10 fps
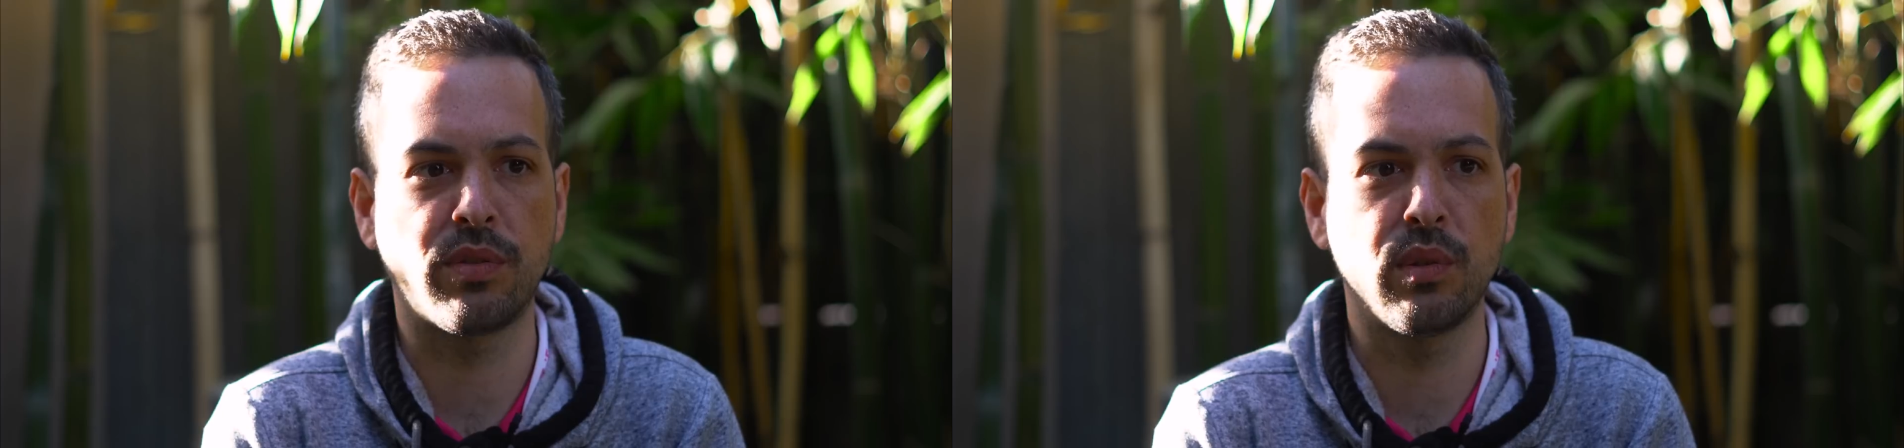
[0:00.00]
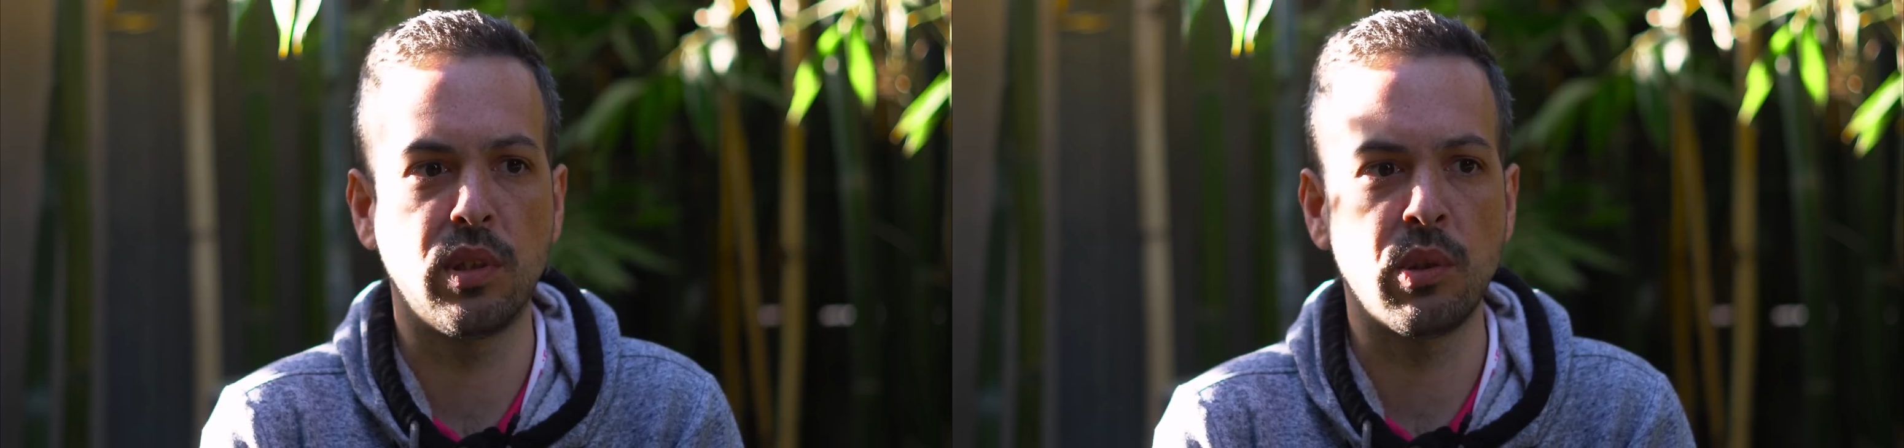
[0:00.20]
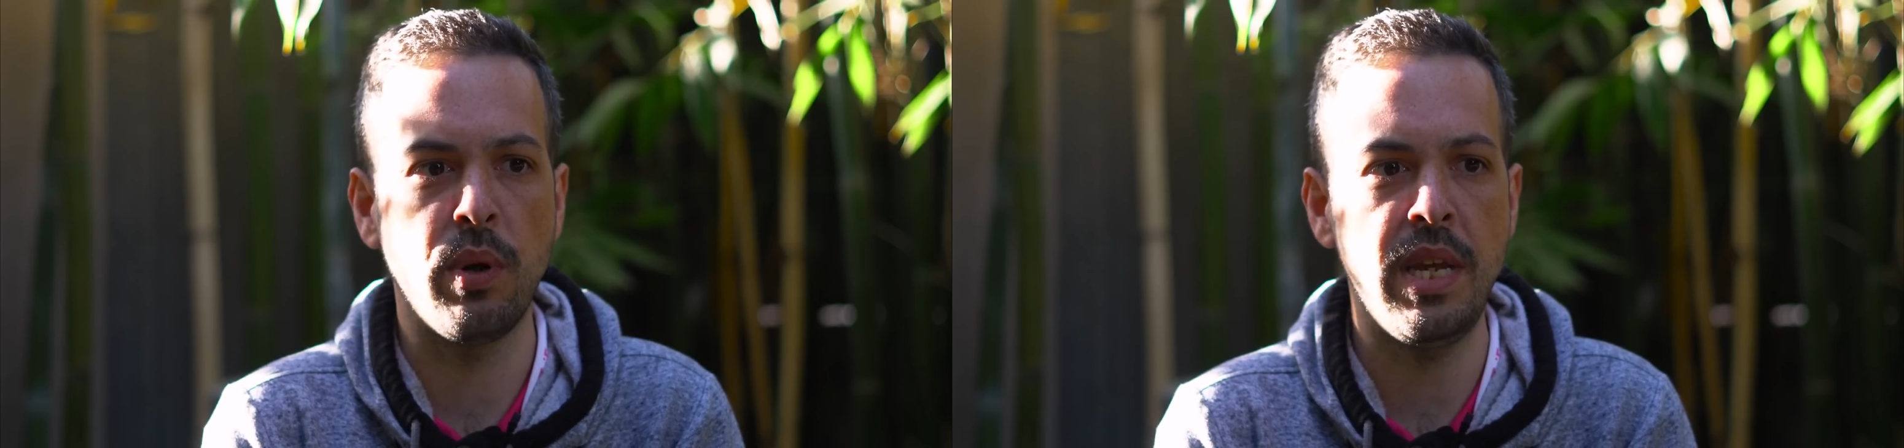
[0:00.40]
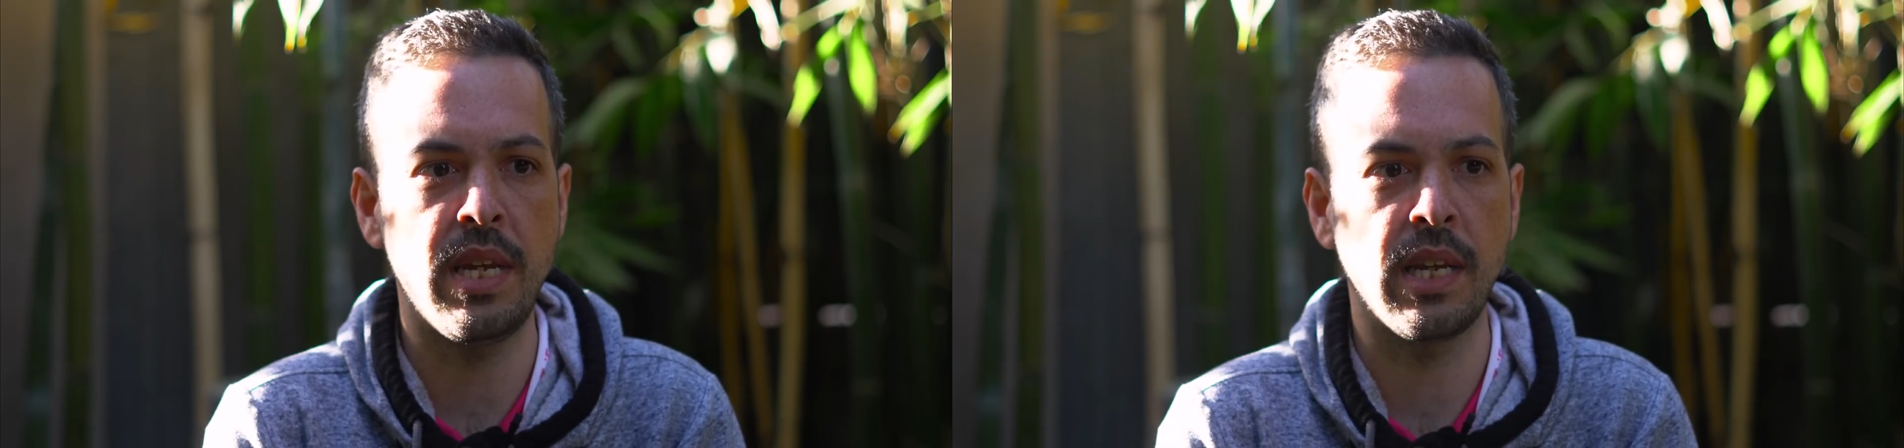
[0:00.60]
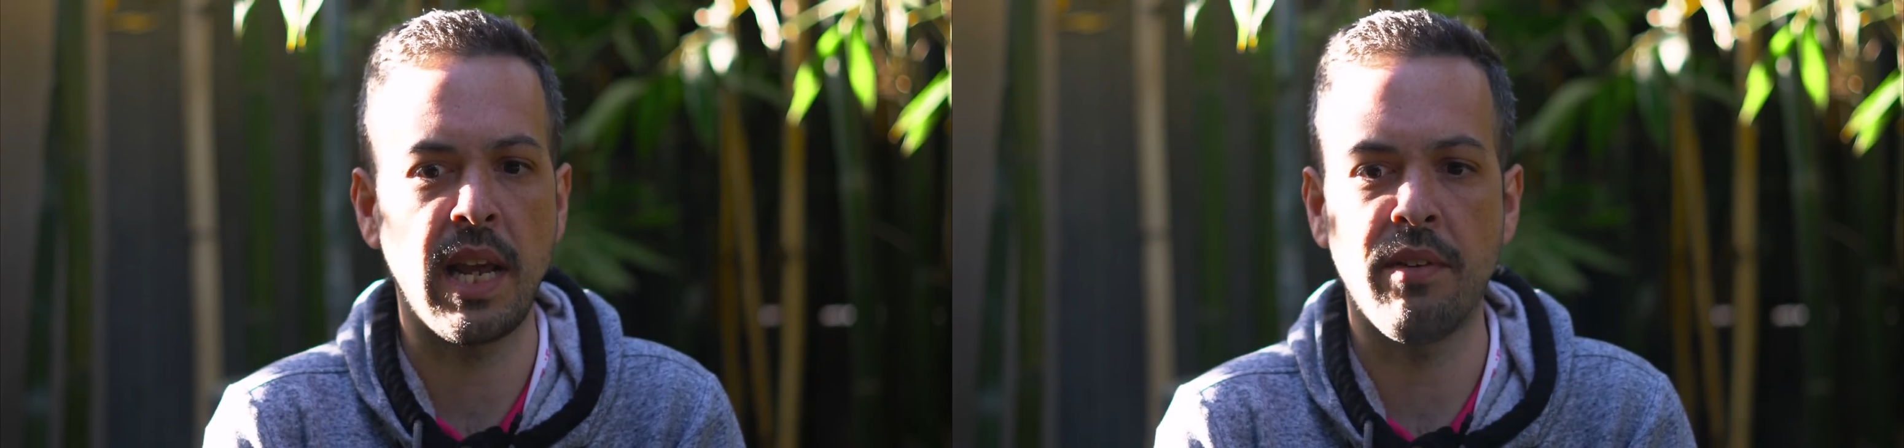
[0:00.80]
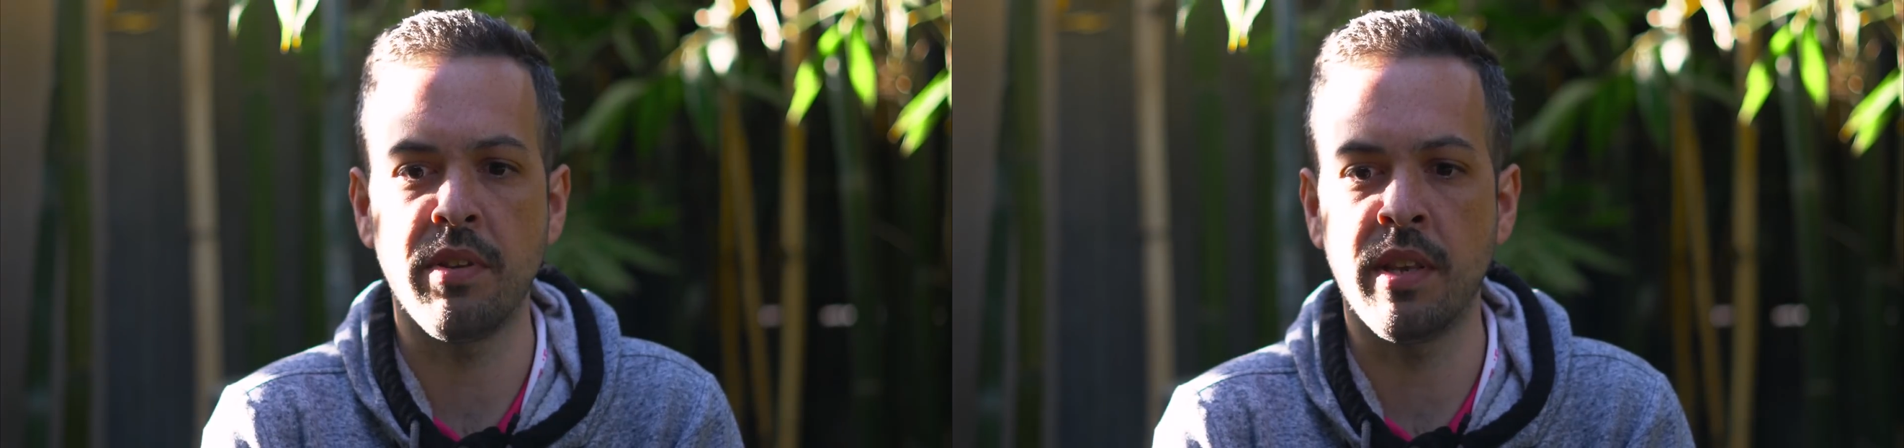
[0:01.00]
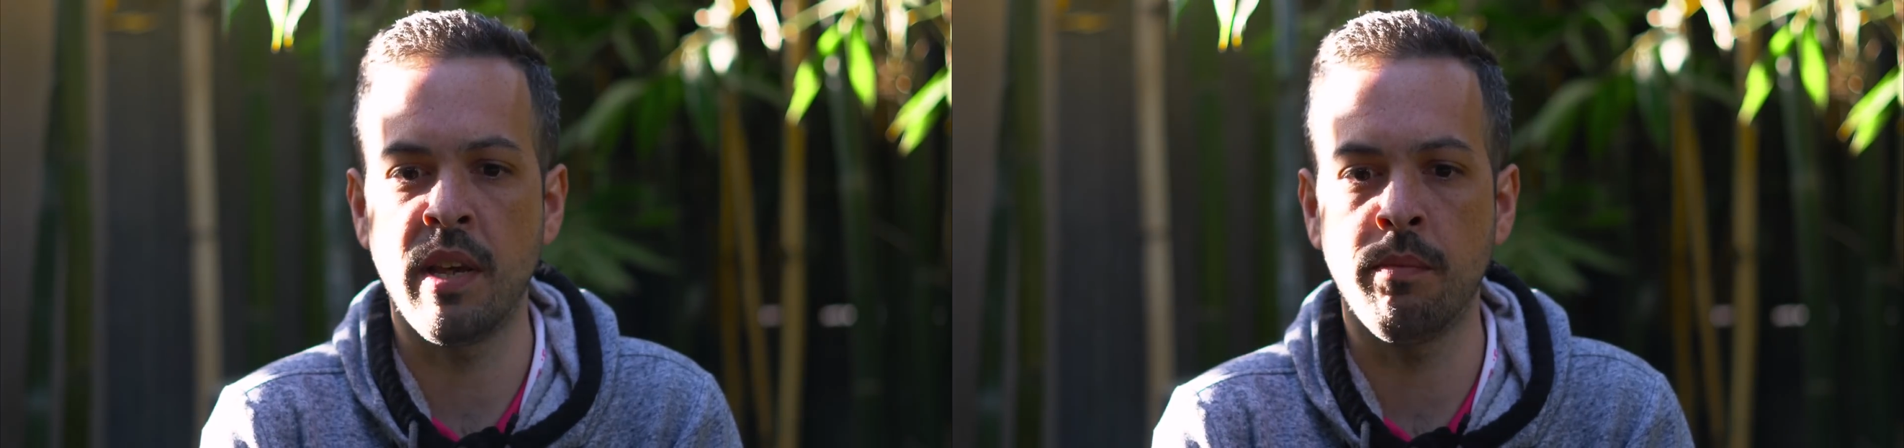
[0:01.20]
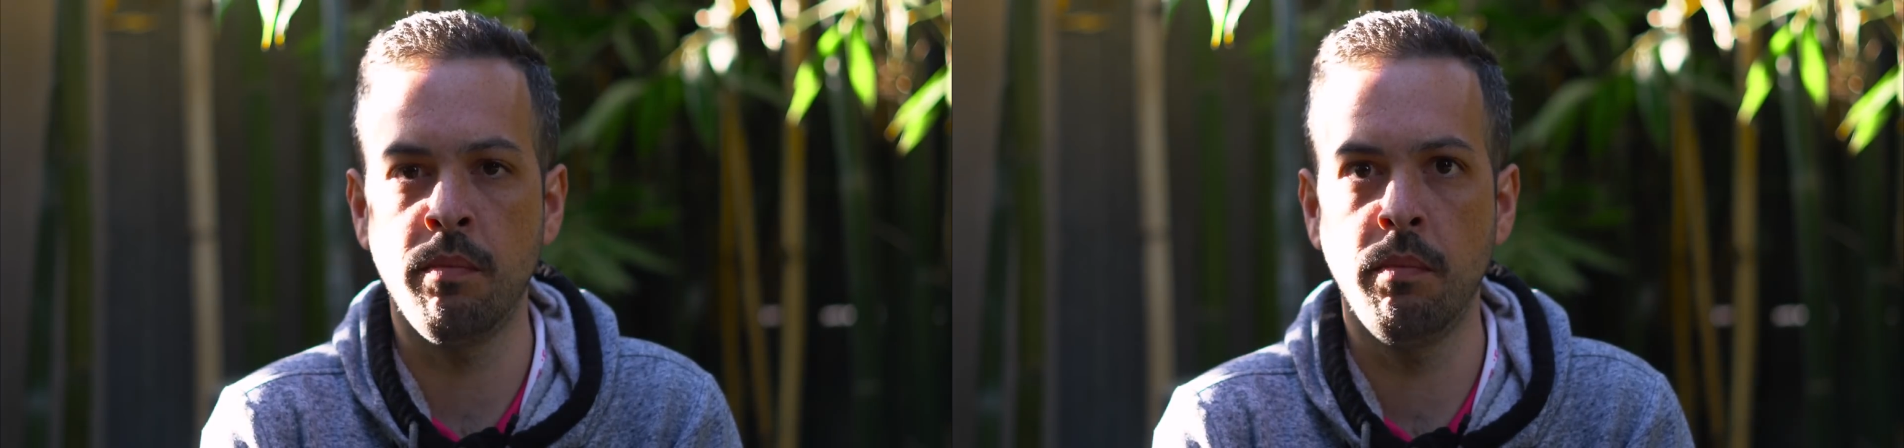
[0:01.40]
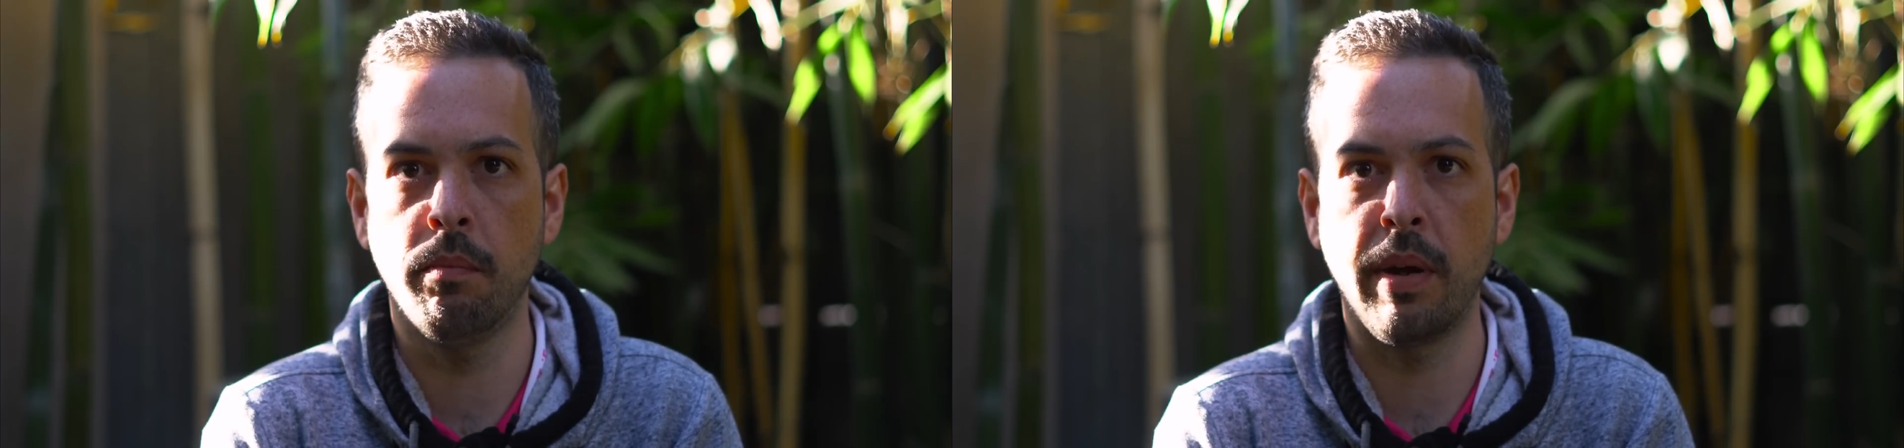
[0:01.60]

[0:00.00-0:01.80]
for 1 week and having them